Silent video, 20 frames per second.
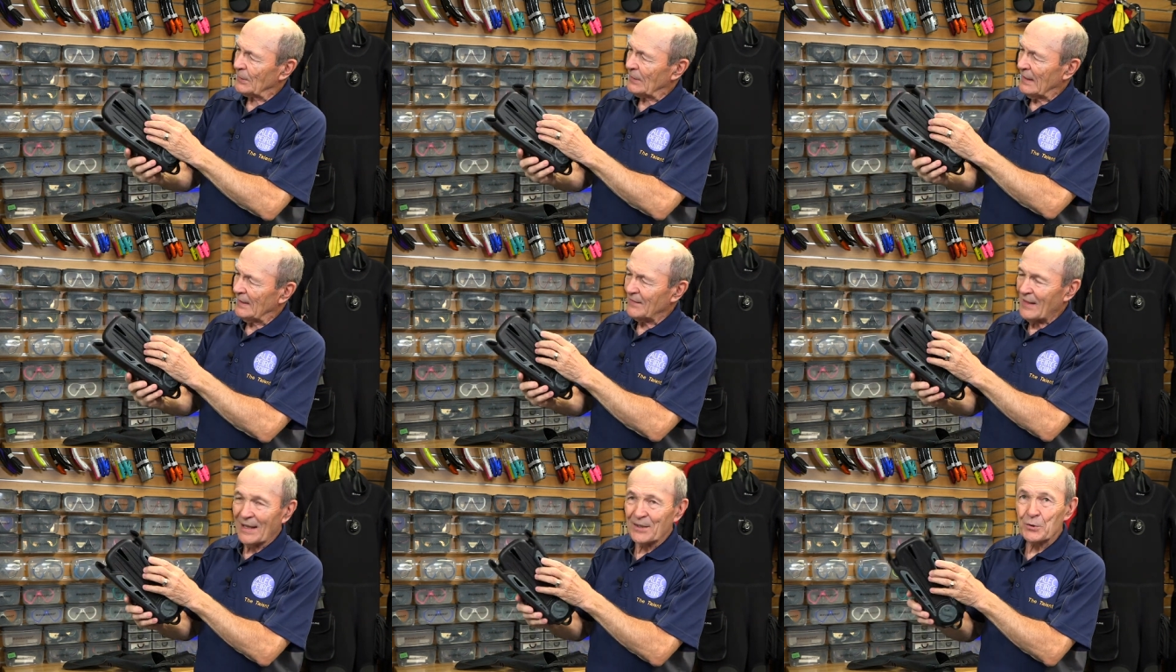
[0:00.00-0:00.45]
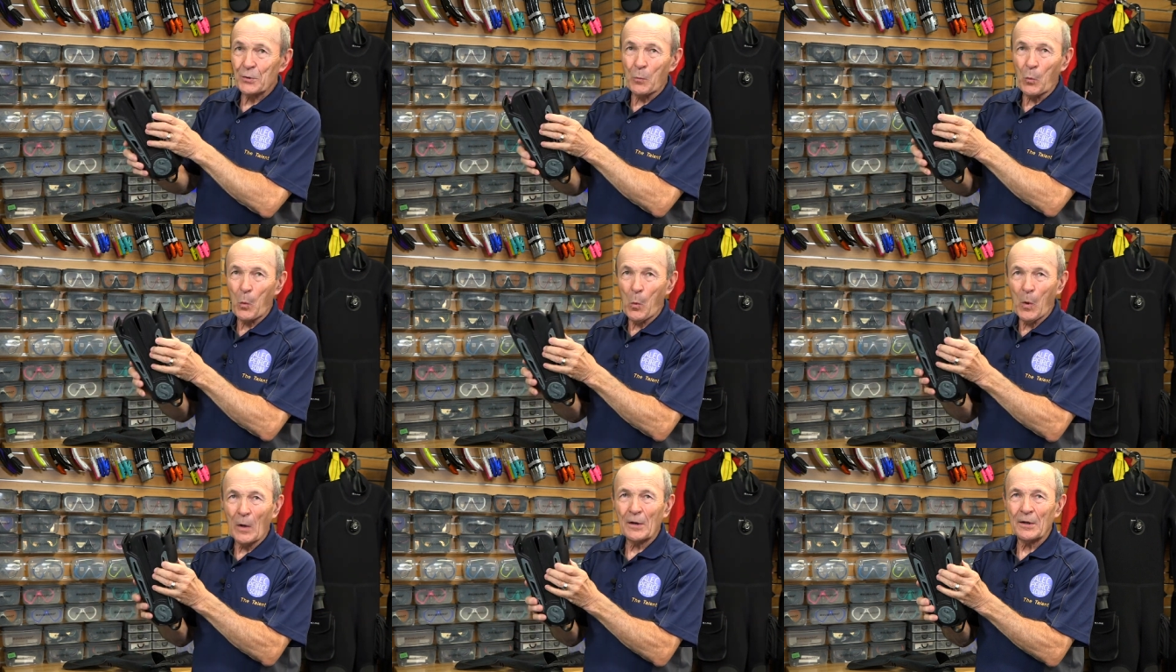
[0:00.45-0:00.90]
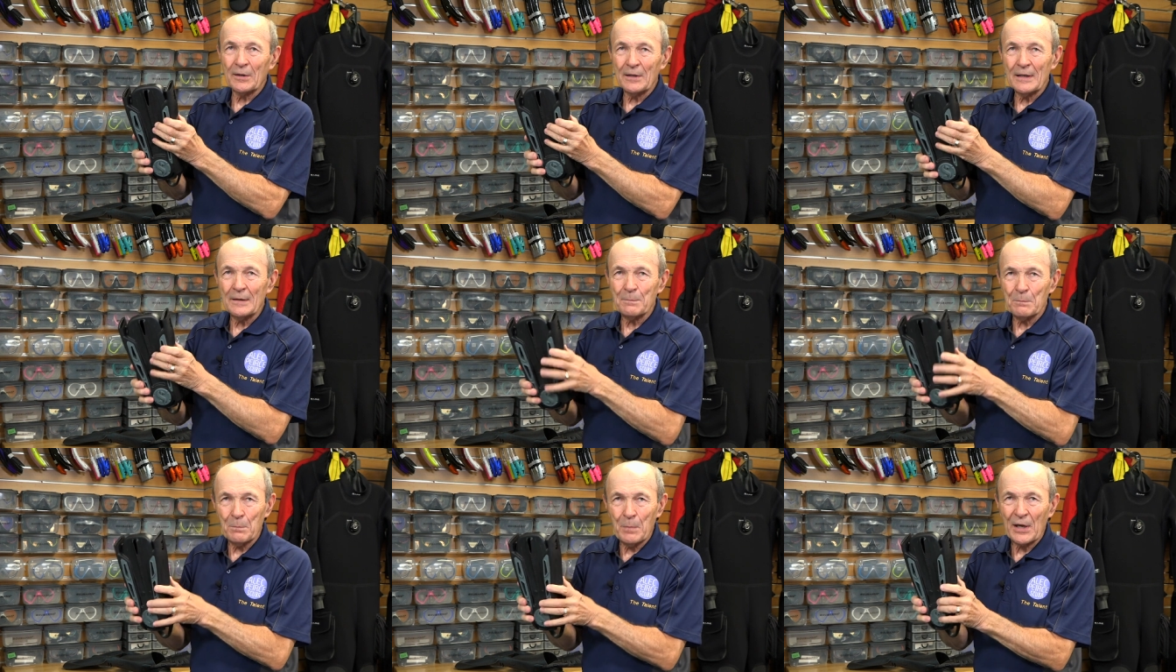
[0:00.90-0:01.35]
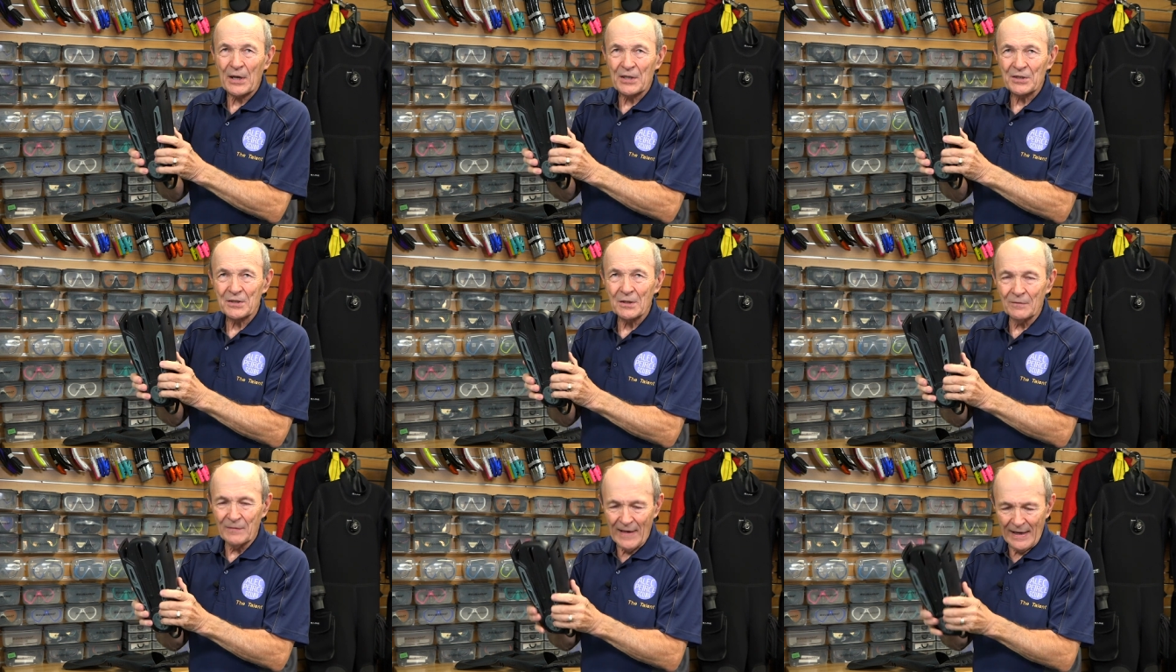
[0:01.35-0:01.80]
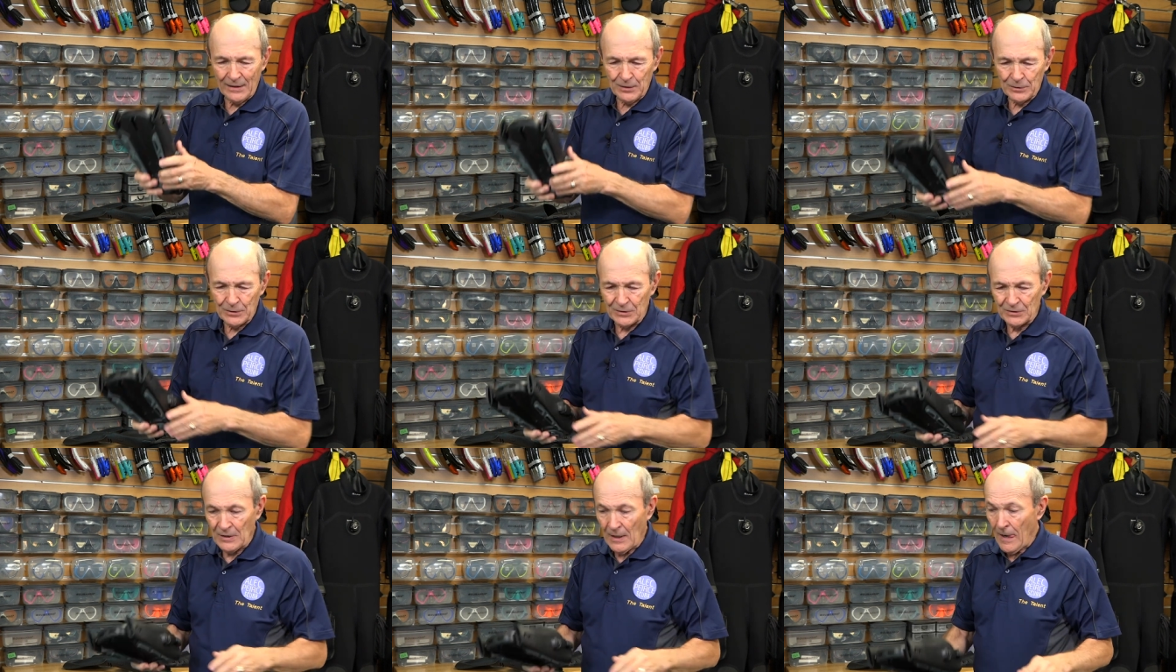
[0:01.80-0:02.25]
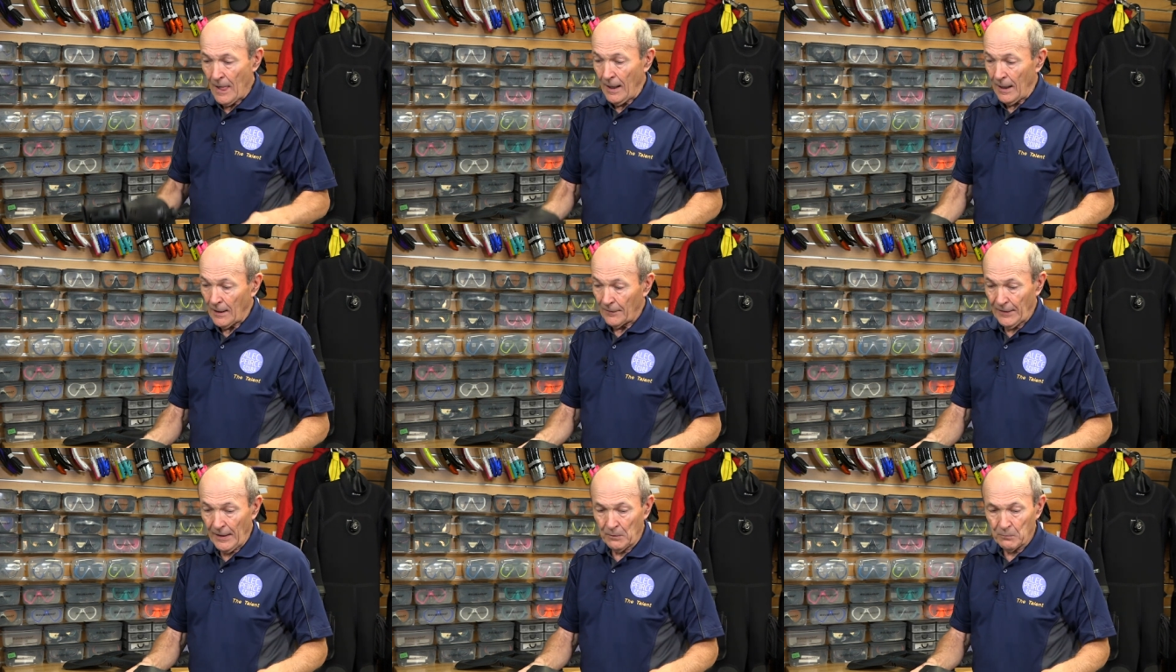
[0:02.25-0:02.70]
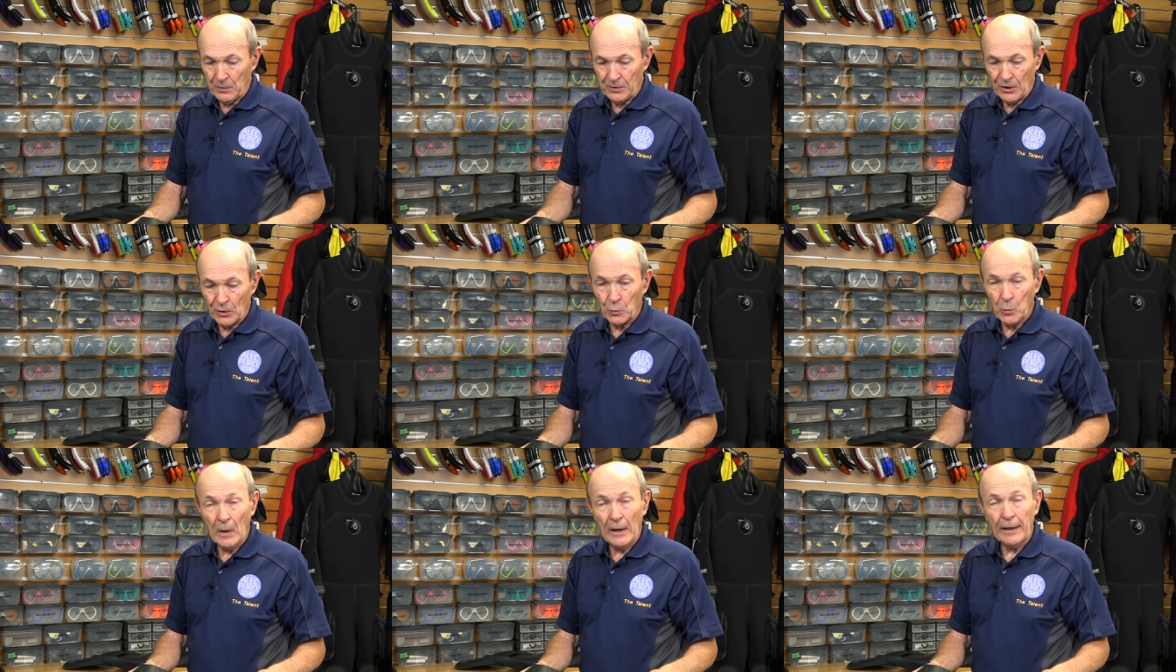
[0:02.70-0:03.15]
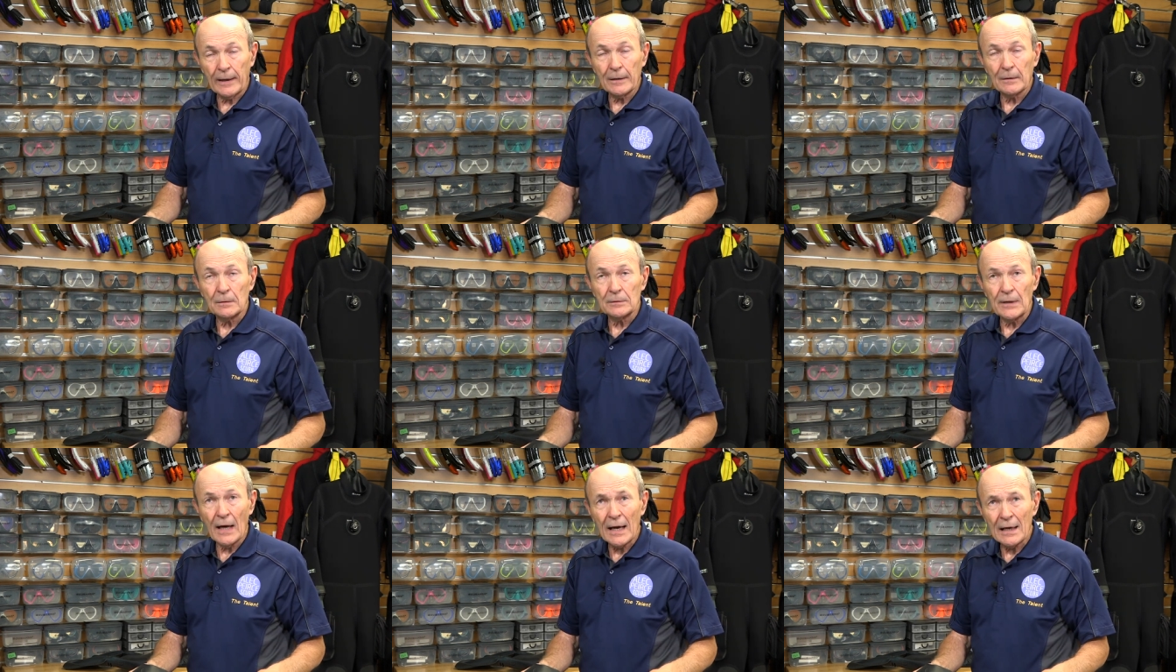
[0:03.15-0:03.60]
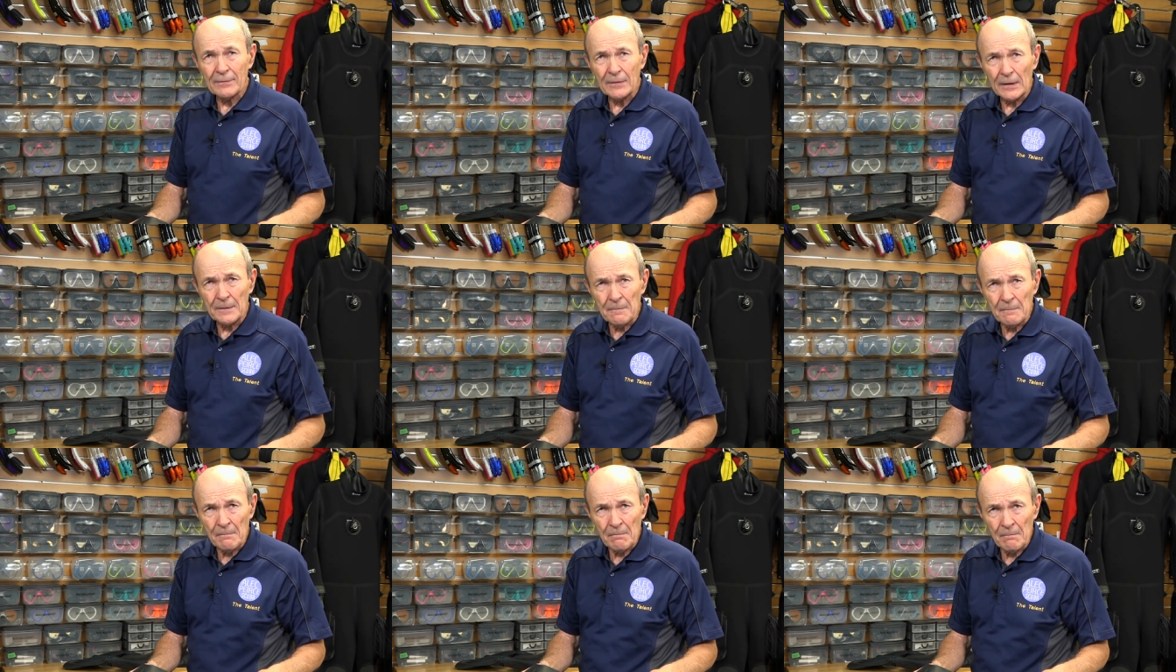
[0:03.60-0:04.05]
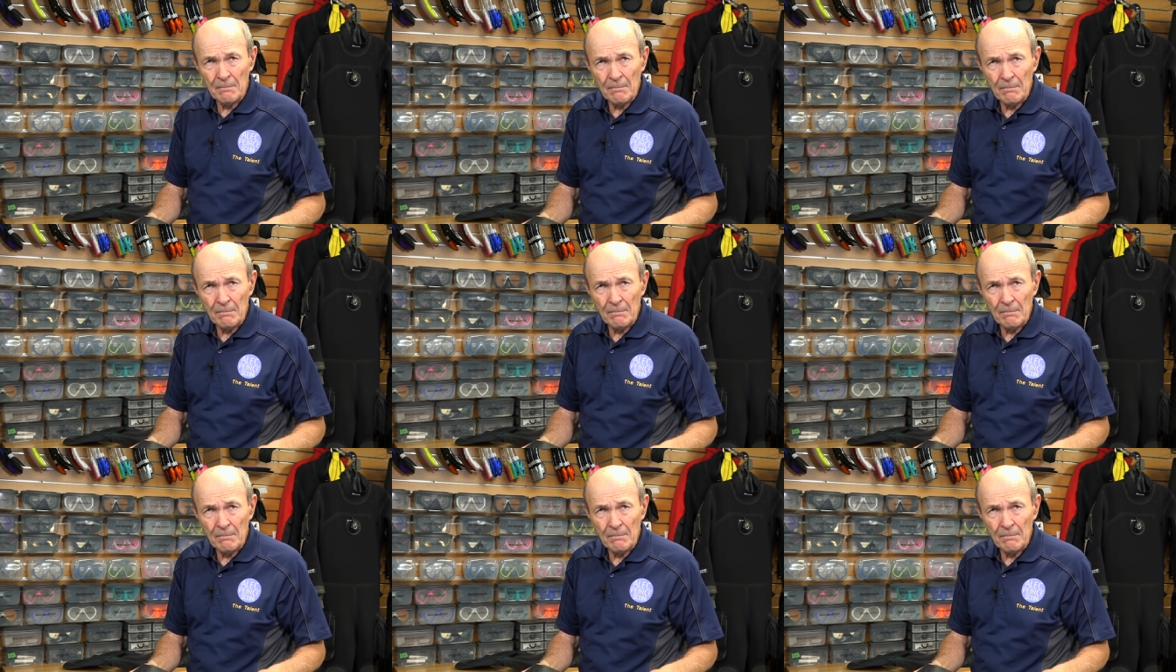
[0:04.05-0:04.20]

that's one of the biggest advantages. And then when you're ready to go diving,